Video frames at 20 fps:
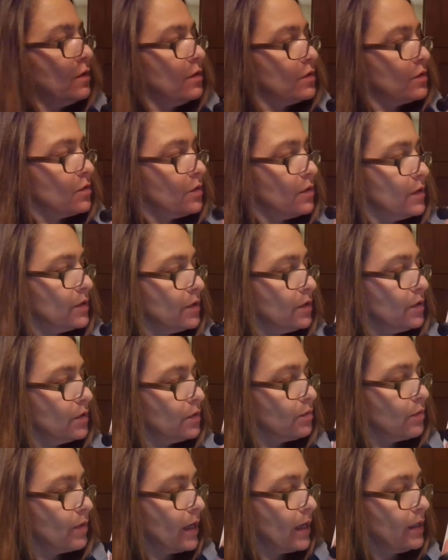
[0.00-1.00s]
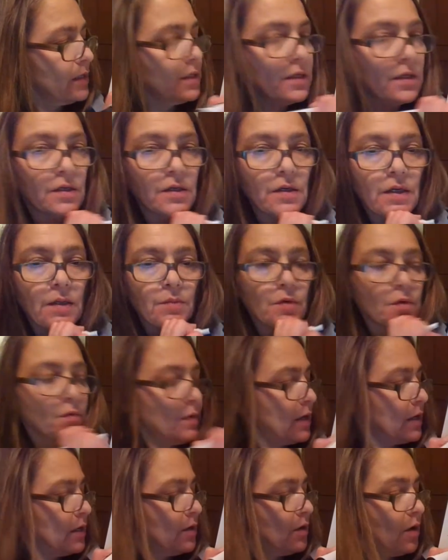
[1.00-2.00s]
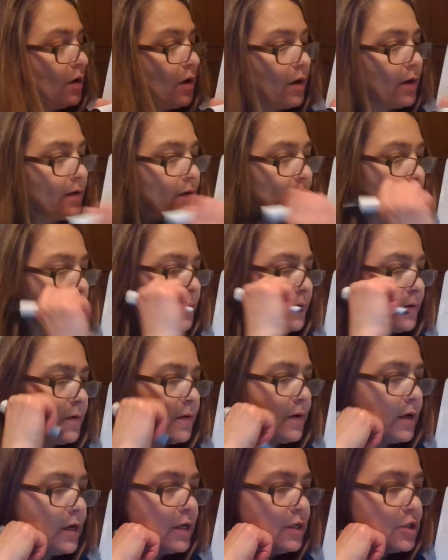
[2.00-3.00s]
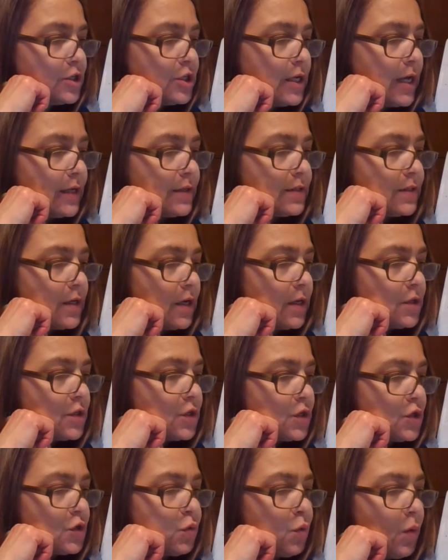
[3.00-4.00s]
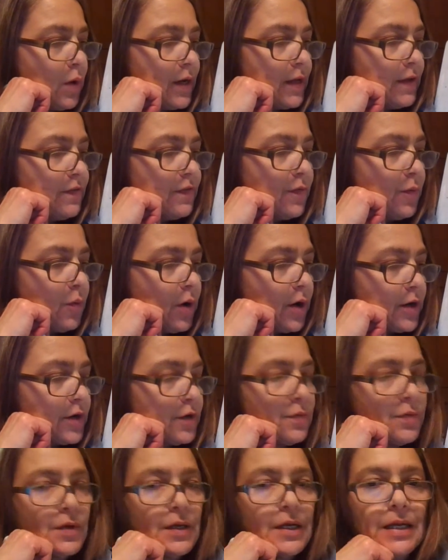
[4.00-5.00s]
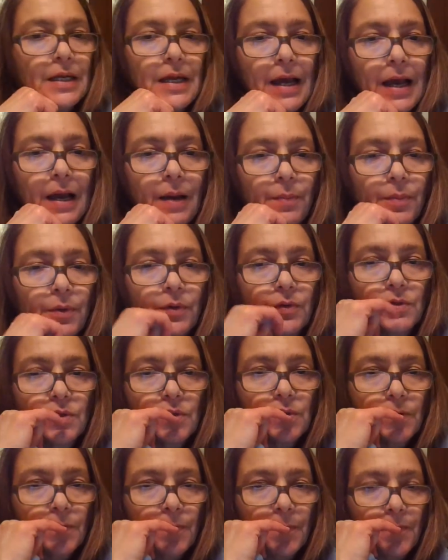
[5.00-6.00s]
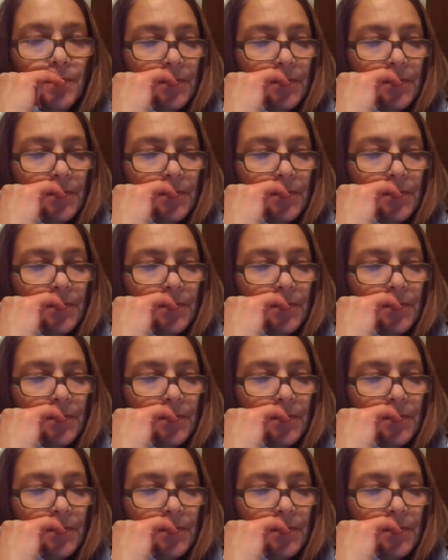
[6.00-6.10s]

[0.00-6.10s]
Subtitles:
So this is red. I'm going to write an R. She has 24 green apples.